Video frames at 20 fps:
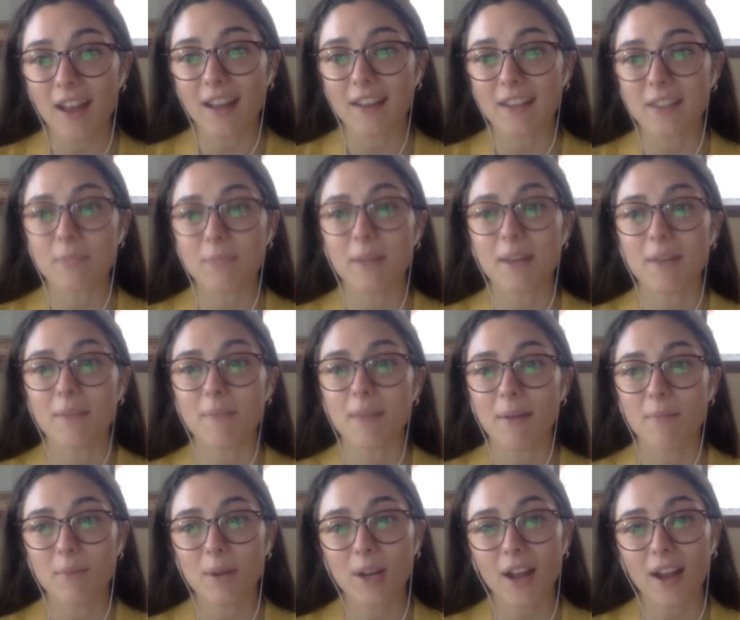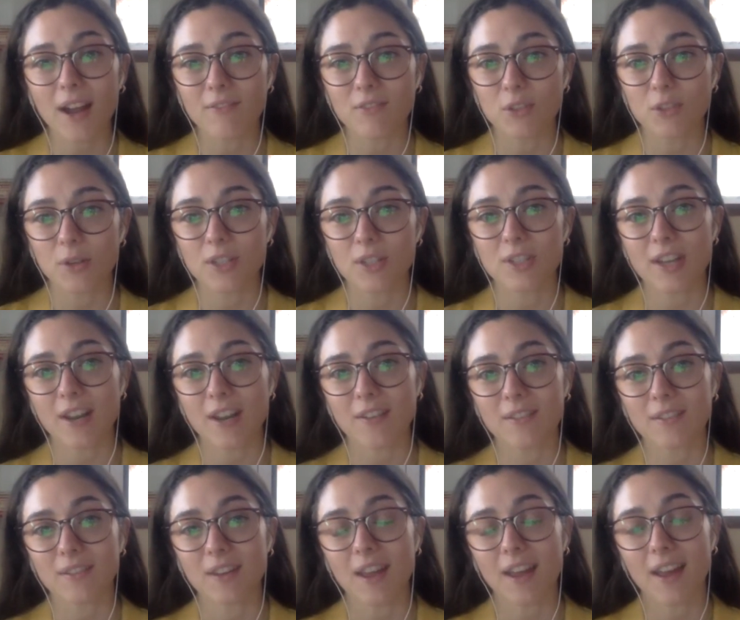and has been a member of
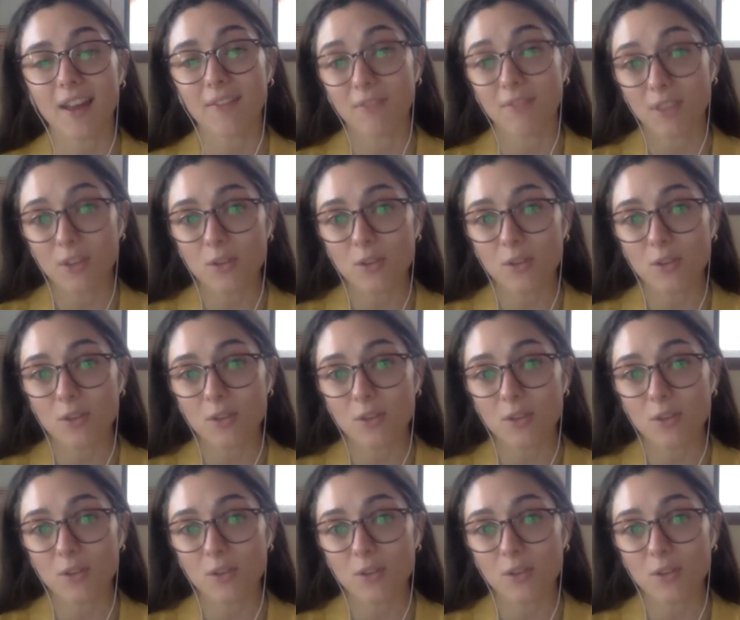the